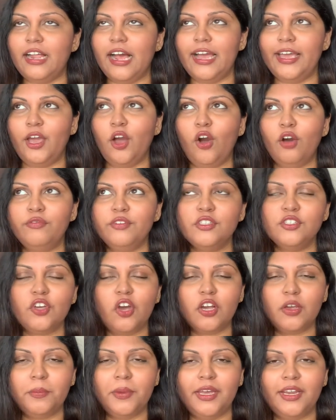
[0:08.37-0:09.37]
I often
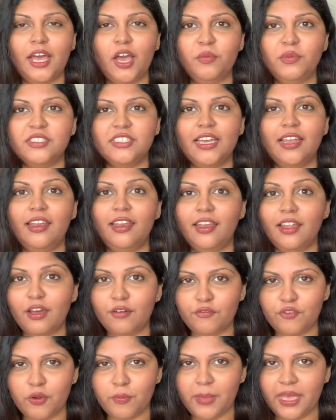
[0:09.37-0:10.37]
talk about how much I
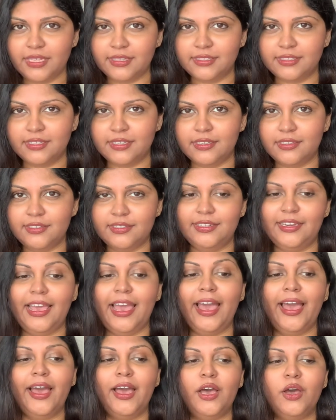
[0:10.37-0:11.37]
love romances and
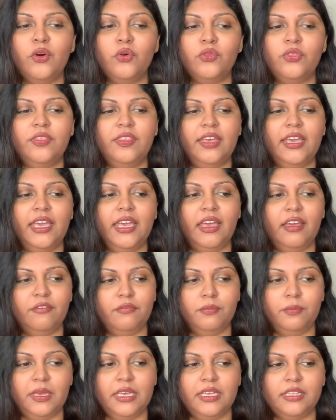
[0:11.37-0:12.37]
how they
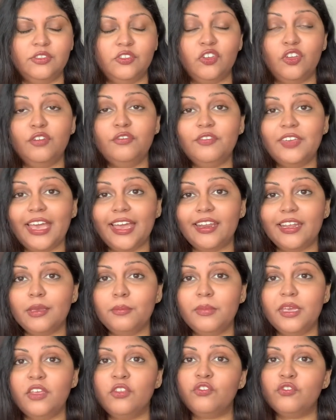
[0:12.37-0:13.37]
have been sort of getting
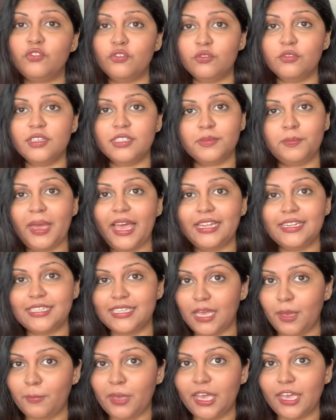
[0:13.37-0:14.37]
me through this
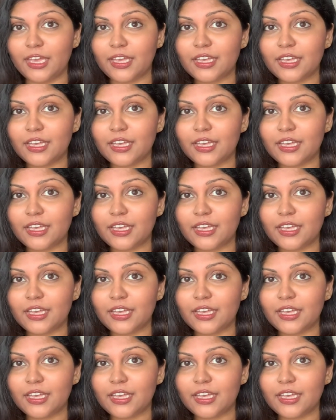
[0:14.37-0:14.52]
pandemic.